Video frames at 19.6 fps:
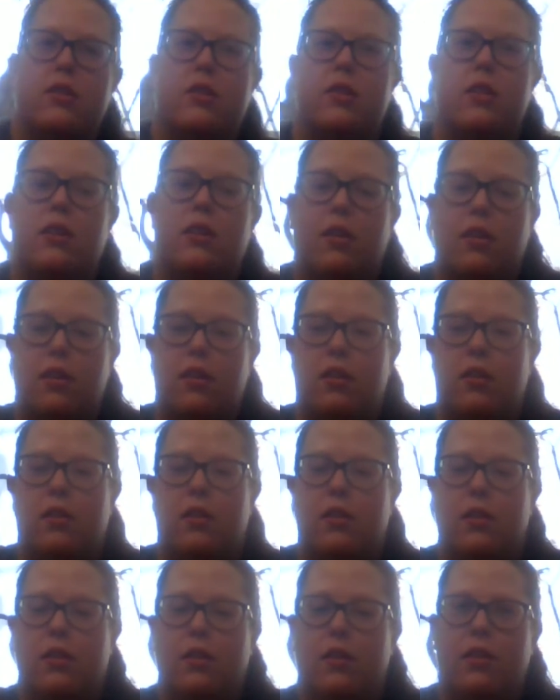To see the
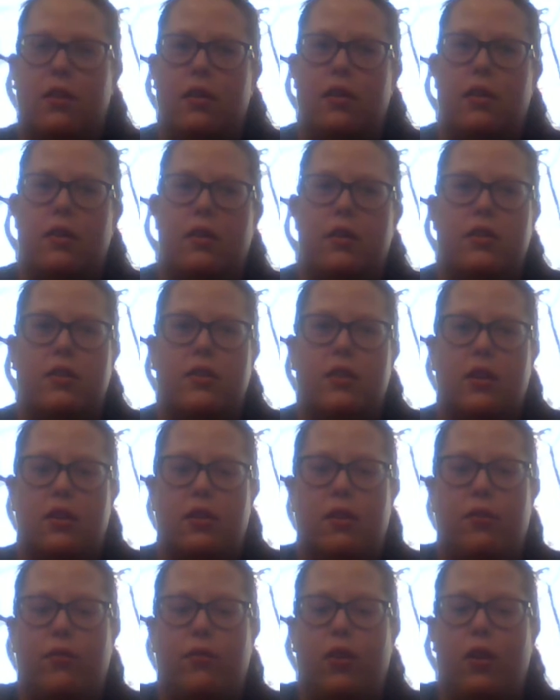
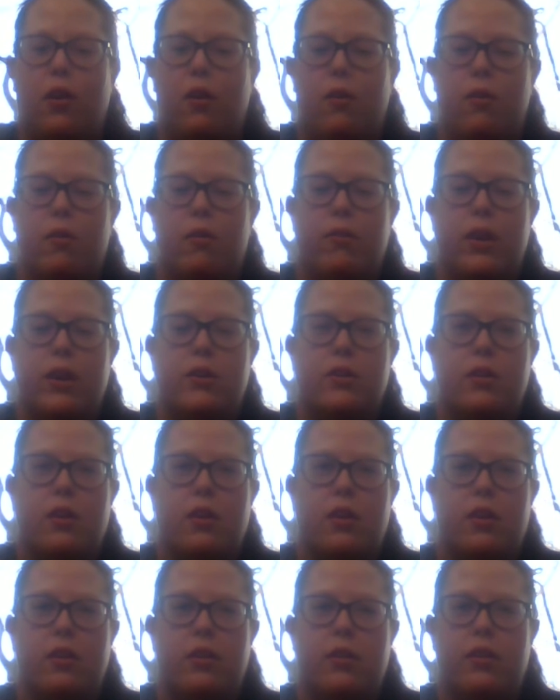flow of Asian
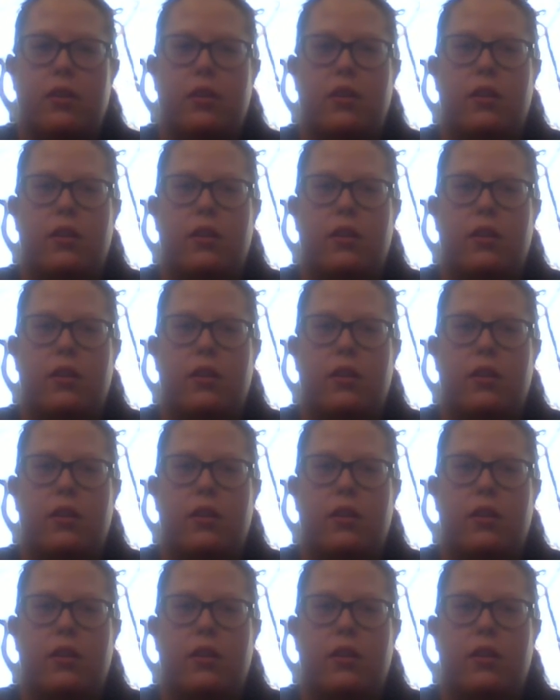art.